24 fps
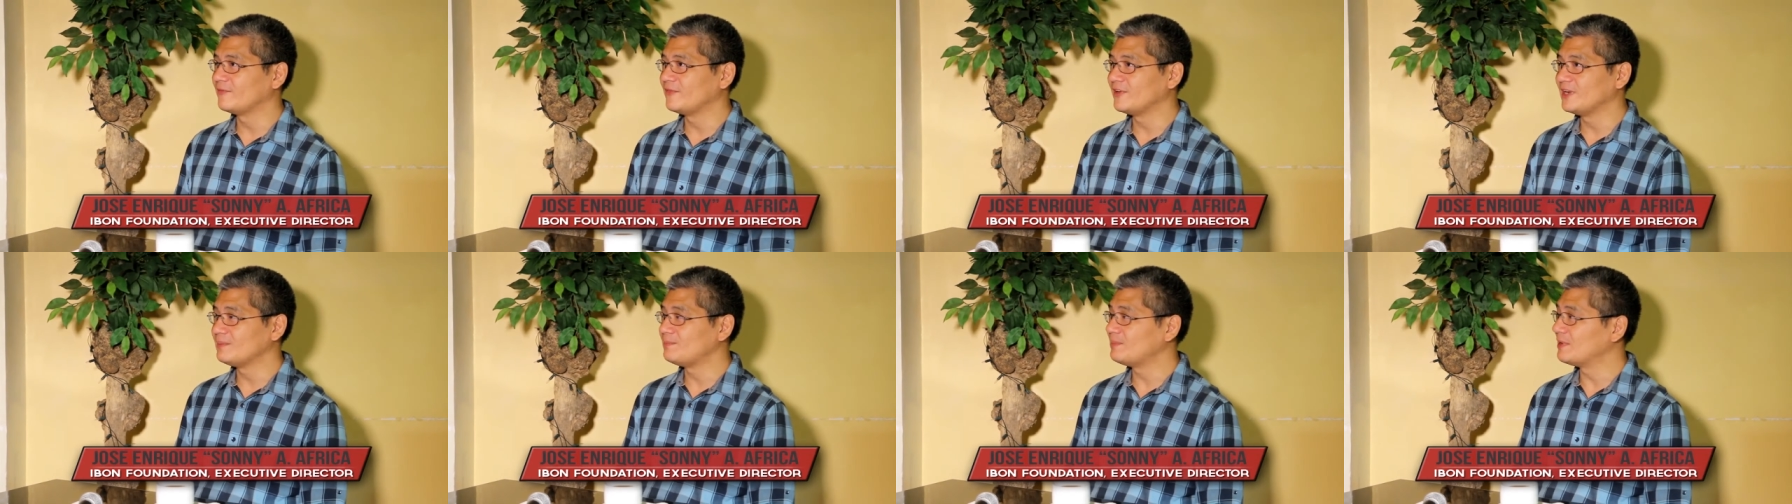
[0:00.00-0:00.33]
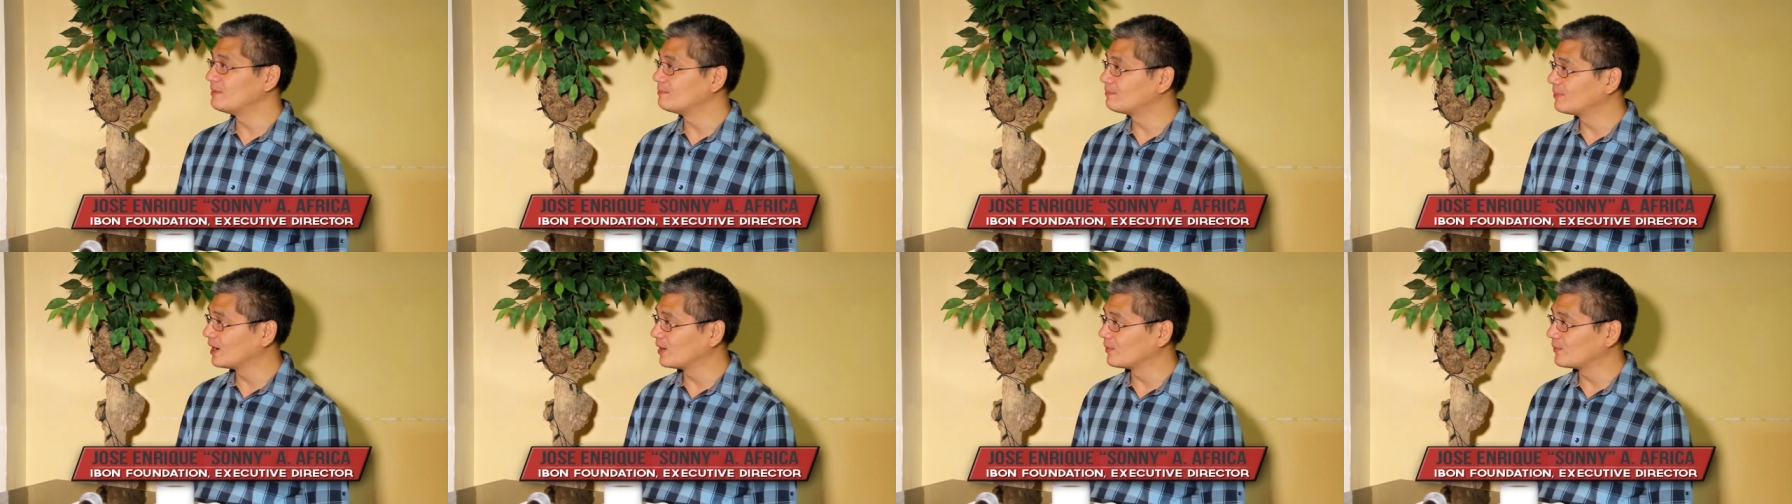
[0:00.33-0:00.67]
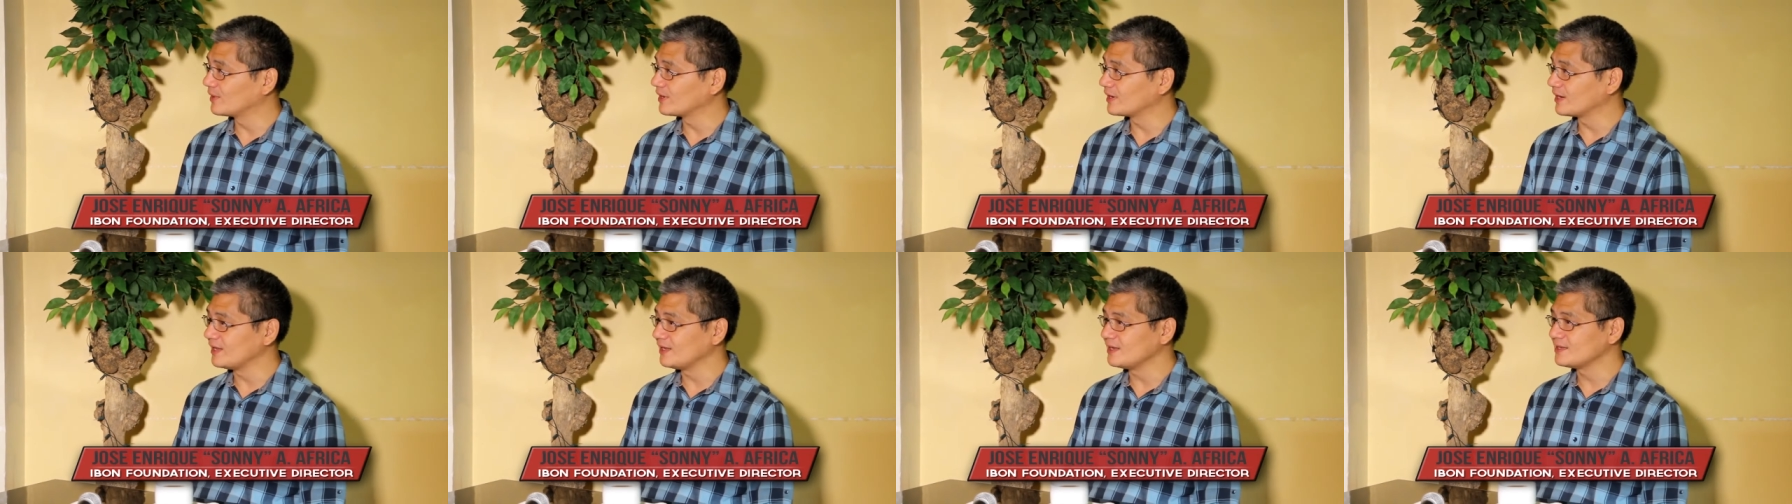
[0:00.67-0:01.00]
Philippine power
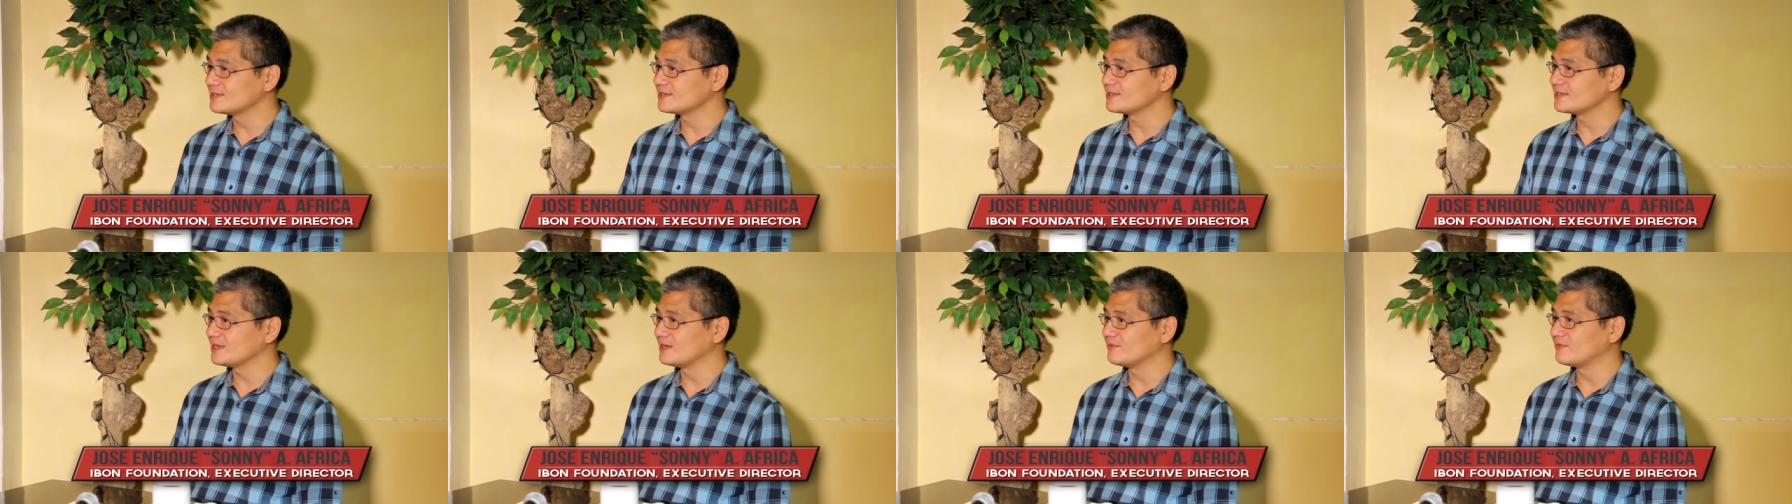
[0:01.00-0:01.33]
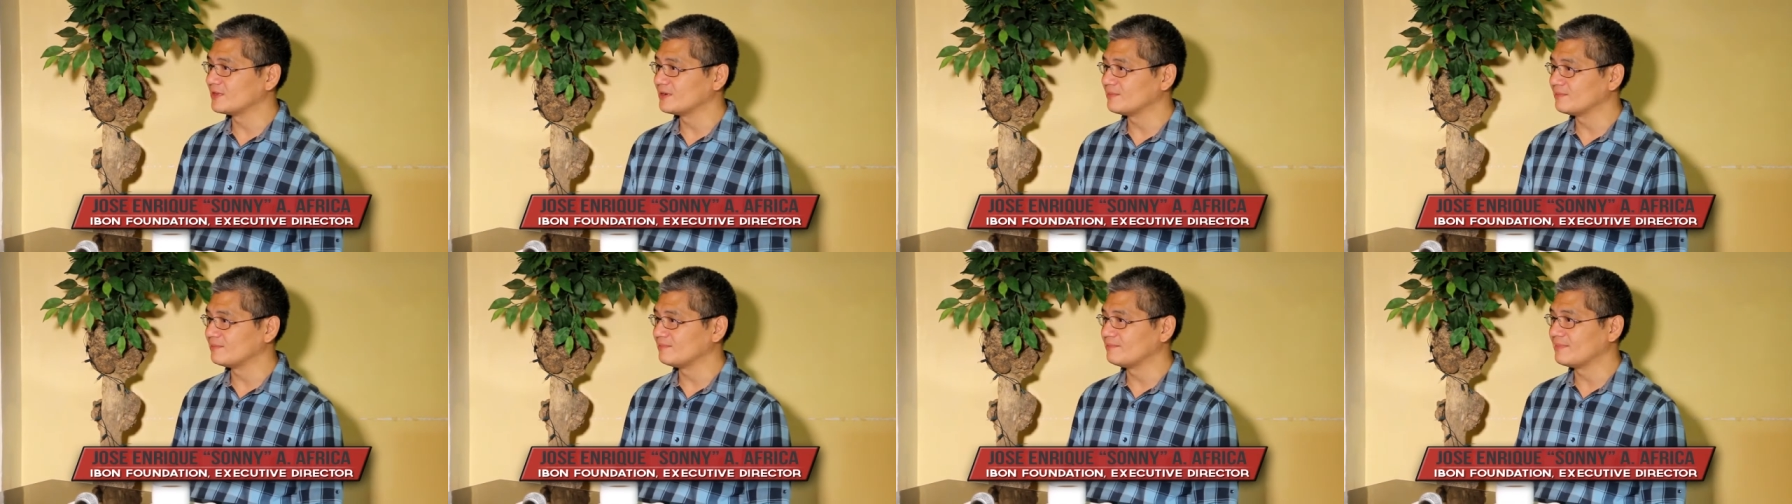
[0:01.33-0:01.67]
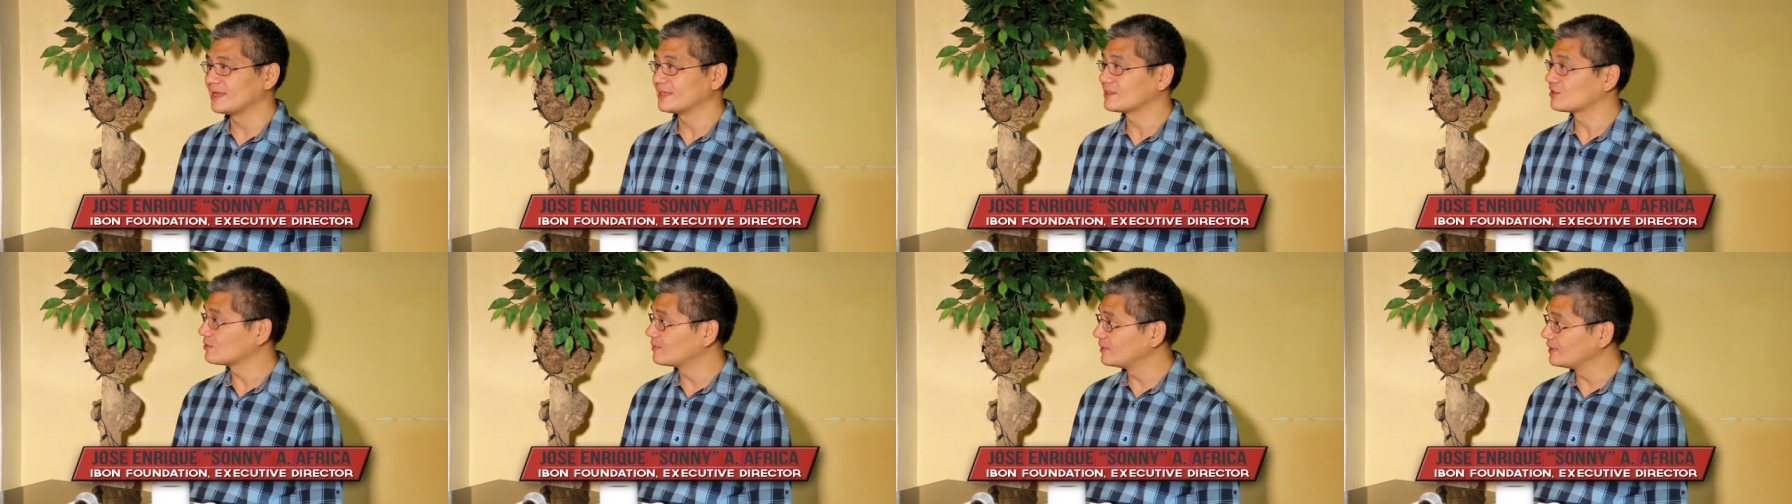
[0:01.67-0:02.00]
rates, even Metro